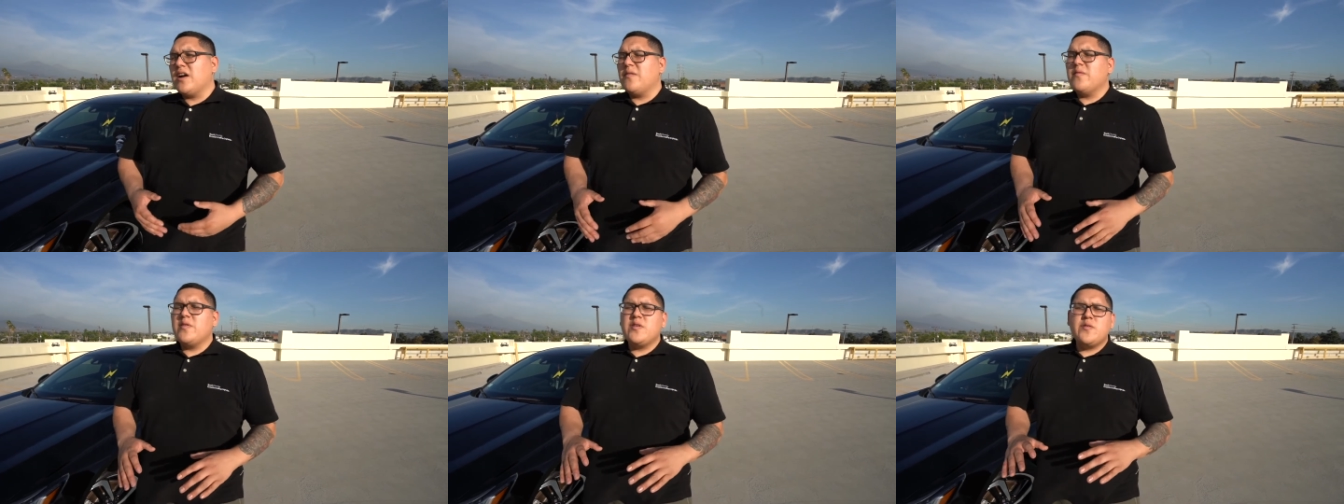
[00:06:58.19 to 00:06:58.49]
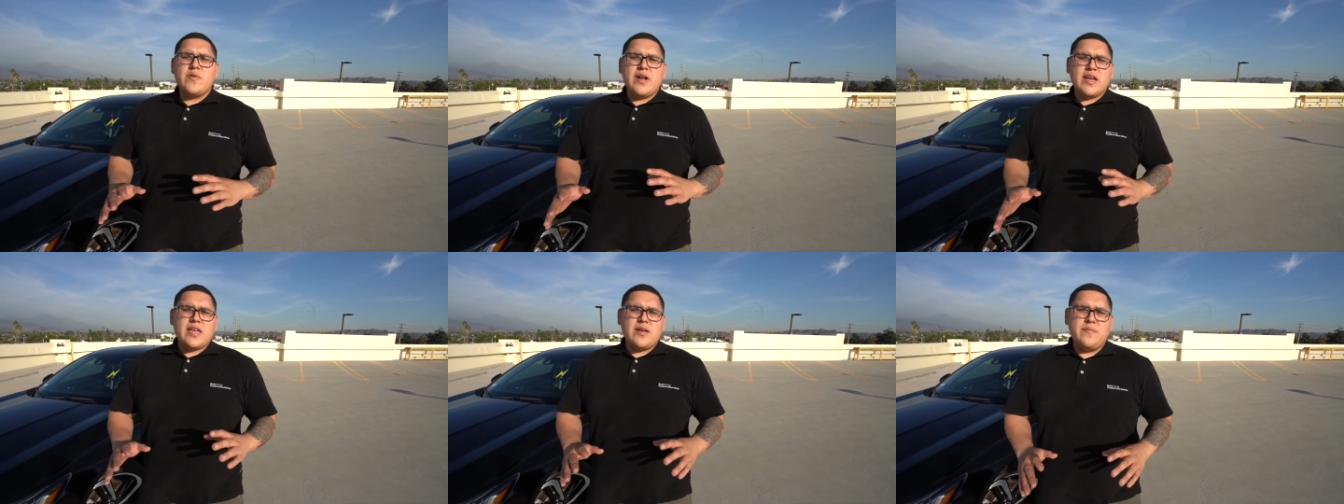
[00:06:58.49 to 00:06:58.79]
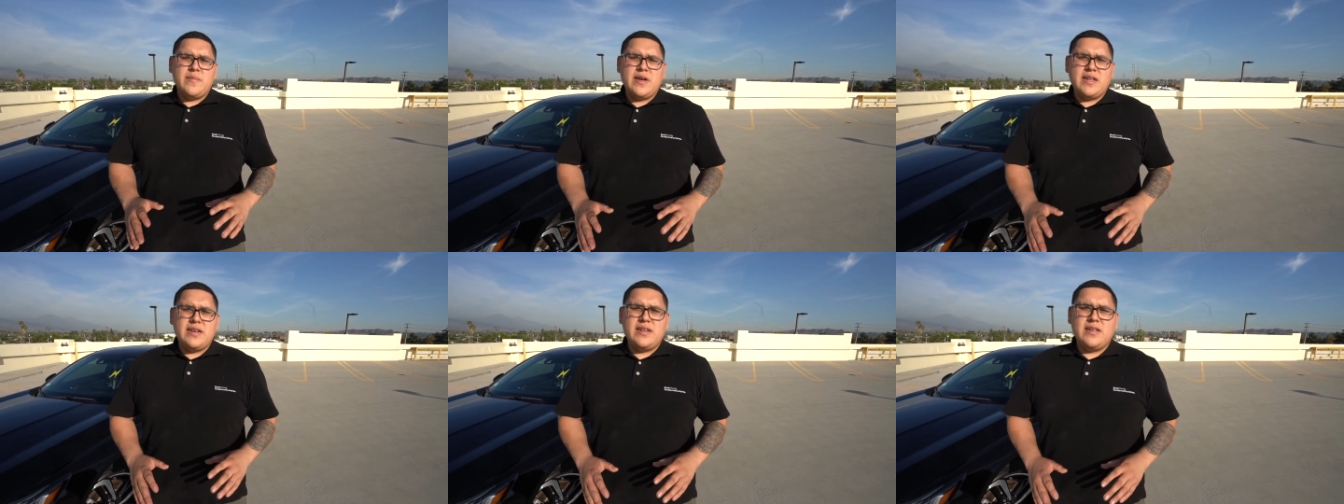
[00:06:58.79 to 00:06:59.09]
I wouldn't
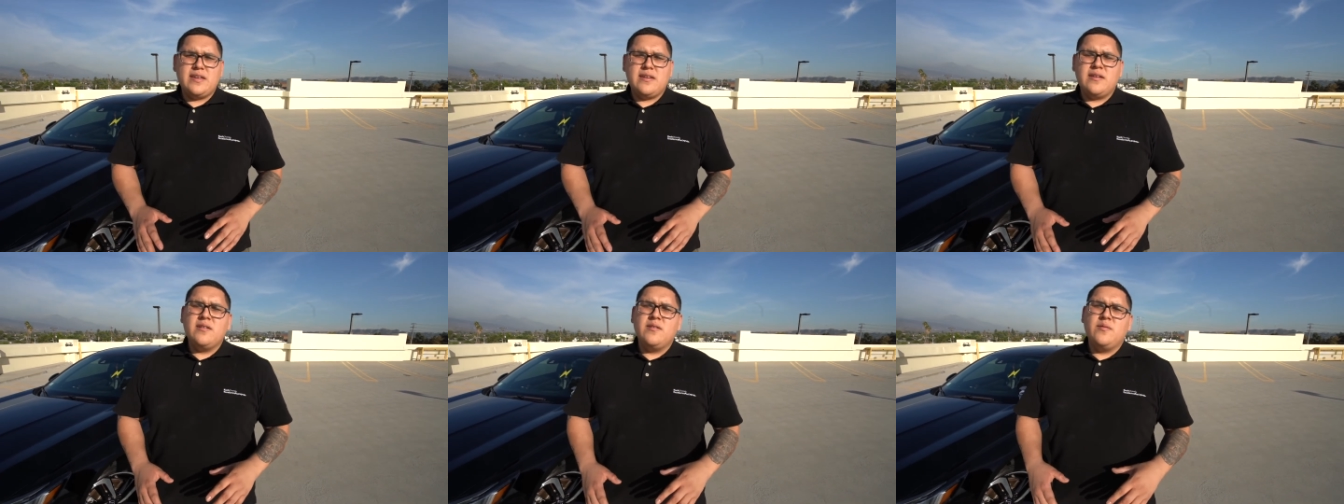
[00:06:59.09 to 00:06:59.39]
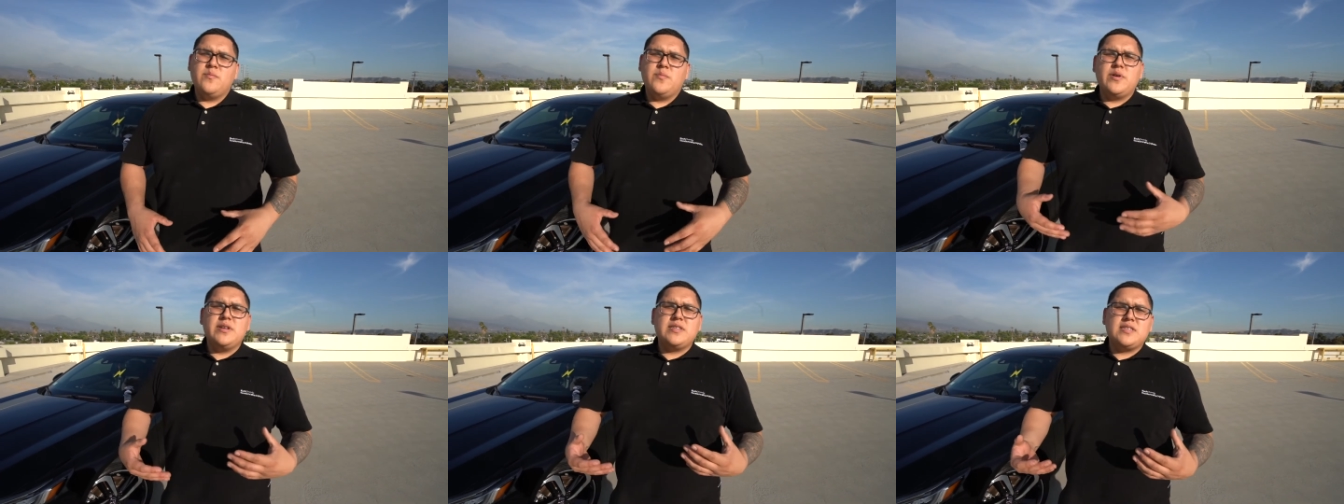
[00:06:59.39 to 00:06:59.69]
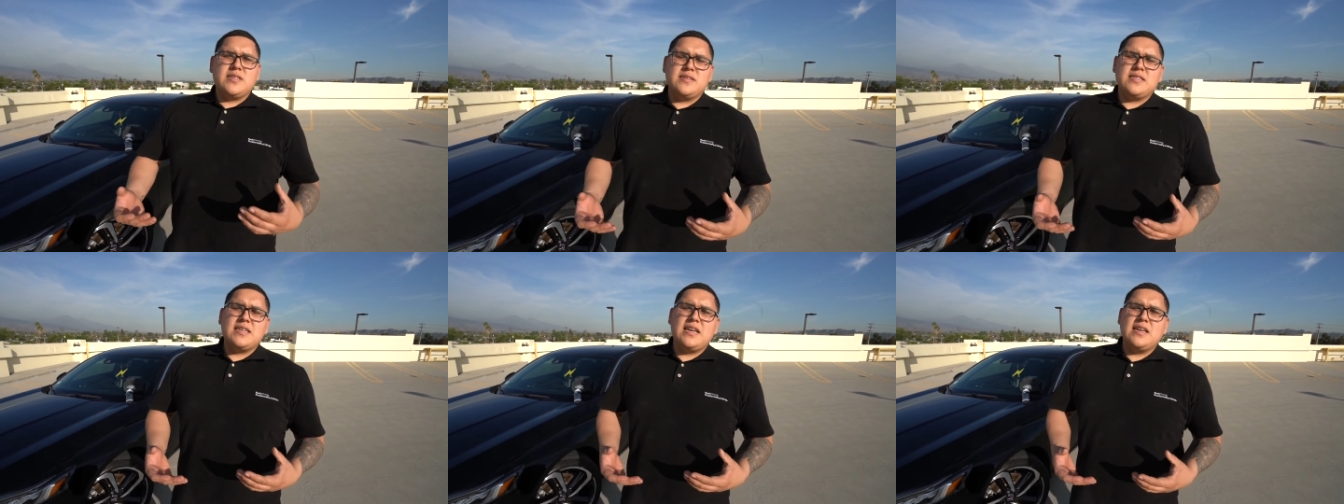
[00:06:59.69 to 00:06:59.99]
recommend it, but
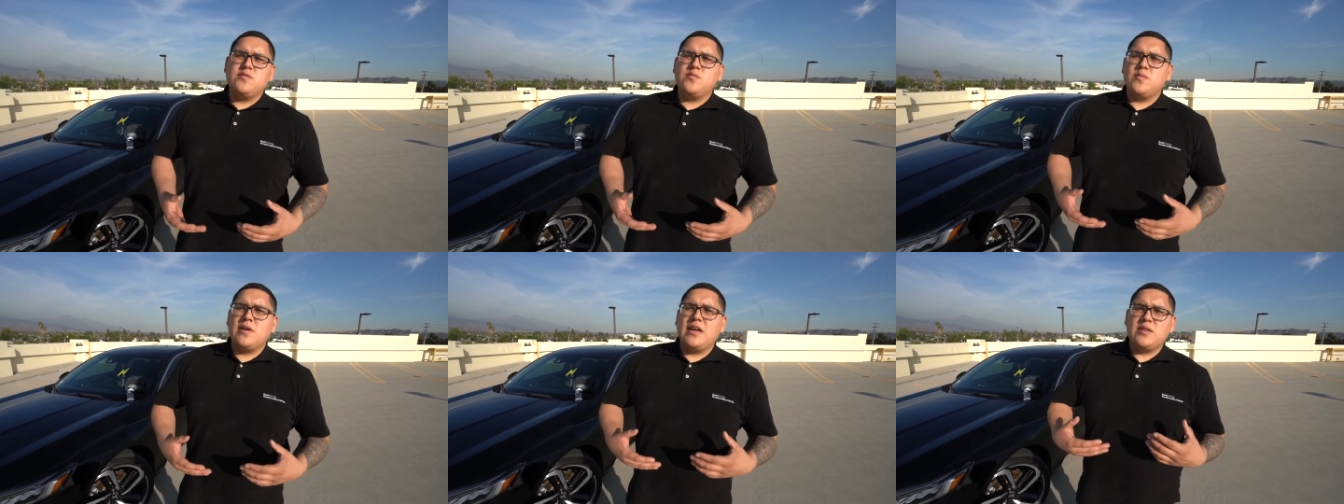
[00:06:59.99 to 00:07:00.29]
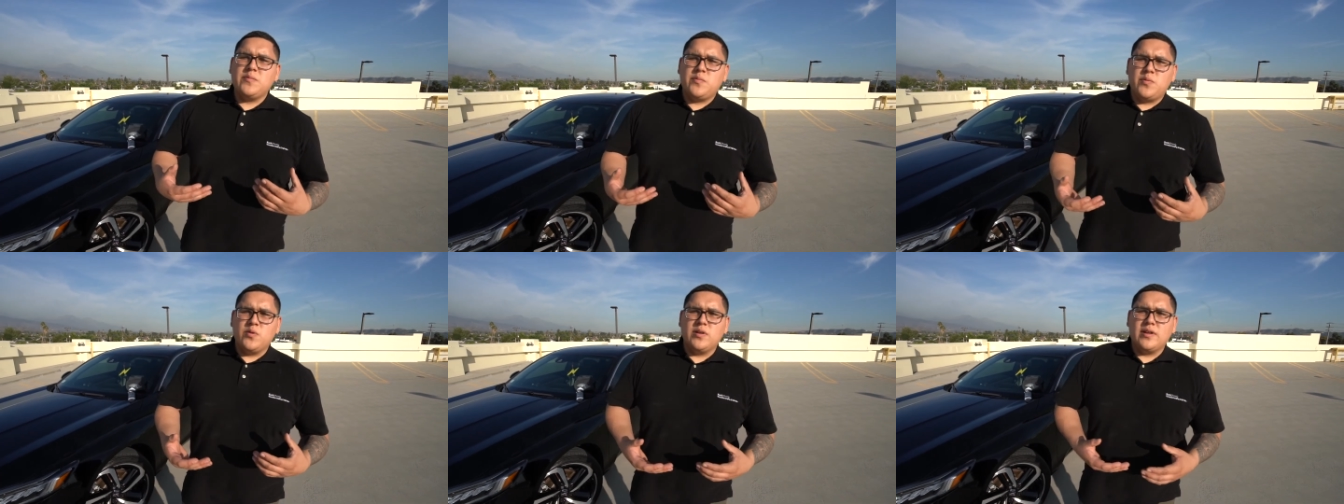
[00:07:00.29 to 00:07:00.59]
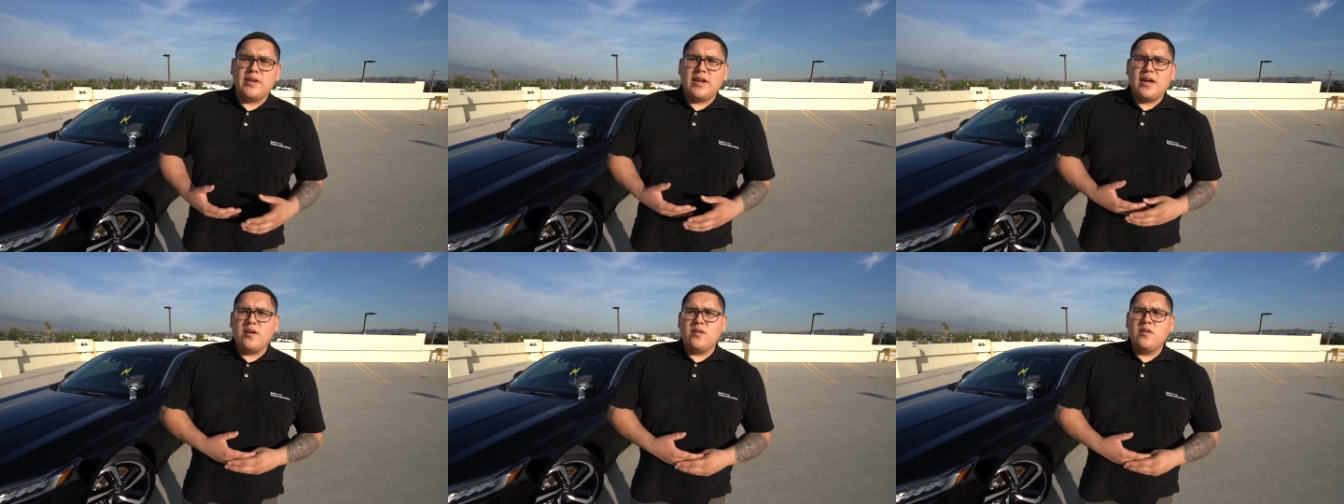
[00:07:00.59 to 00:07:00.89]
sometimes we have to pull
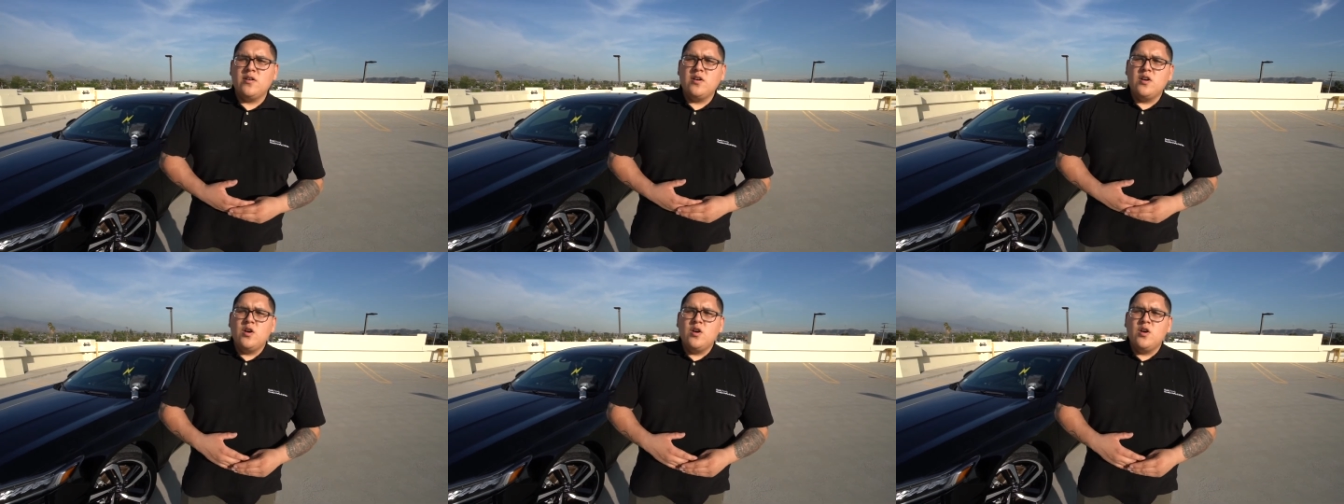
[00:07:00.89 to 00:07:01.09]
it out.